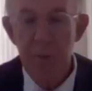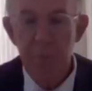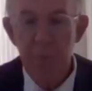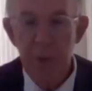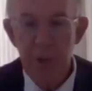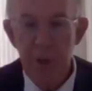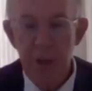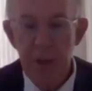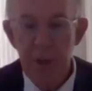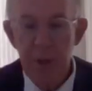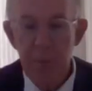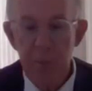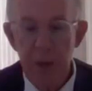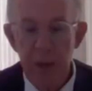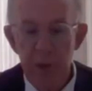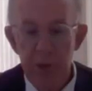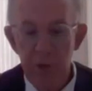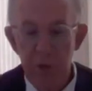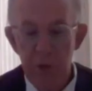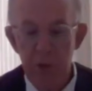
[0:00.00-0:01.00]
a protectable
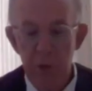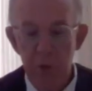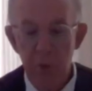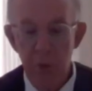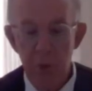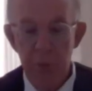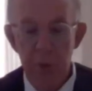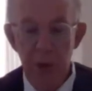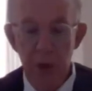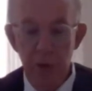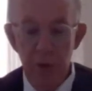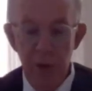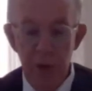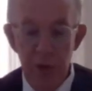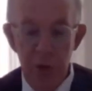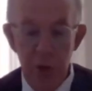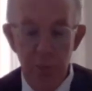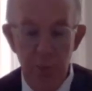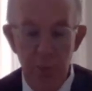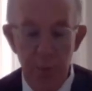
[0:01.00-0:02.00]
interest, would be a
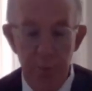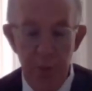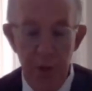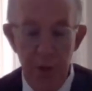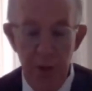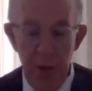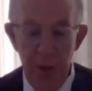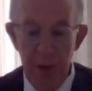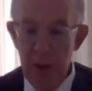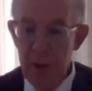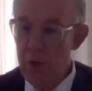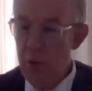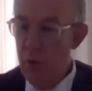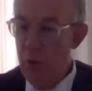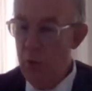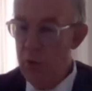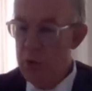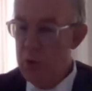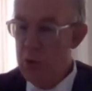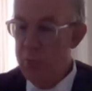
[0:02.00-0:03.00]
reasonable period, and your
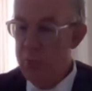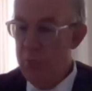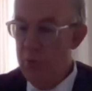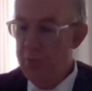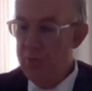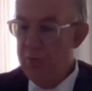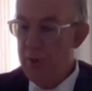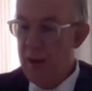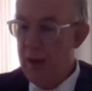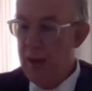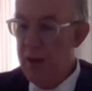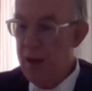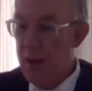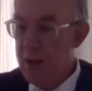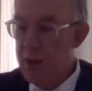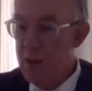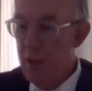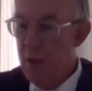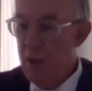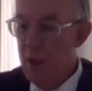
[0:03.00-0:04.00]
lordship will find
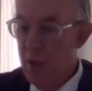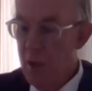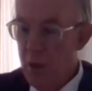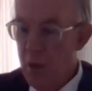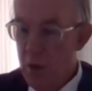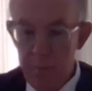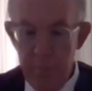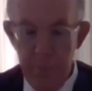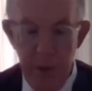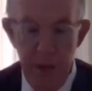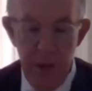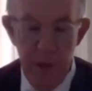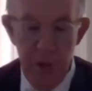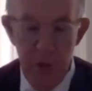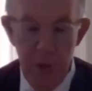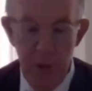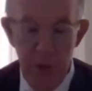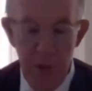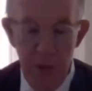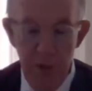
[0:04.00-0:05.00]
that on
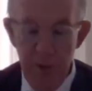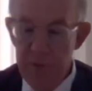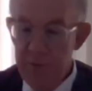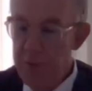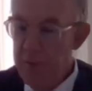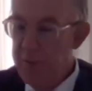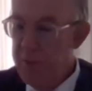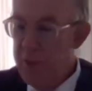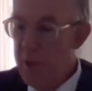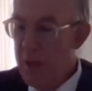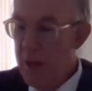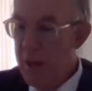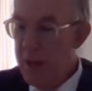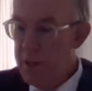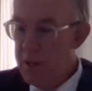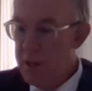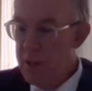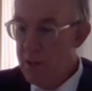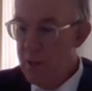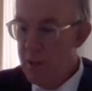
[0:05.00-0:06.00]
pages
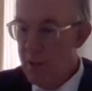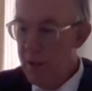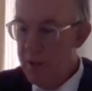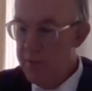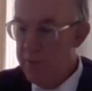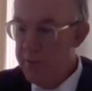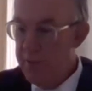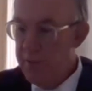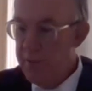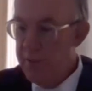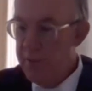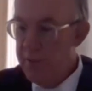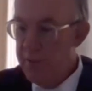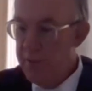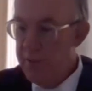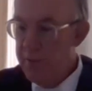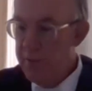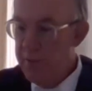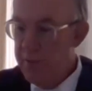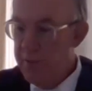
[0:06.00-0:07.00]
58 and
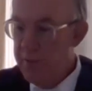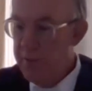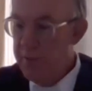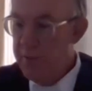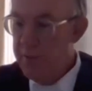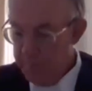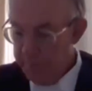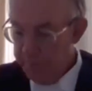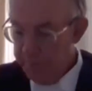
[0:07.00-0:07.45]
59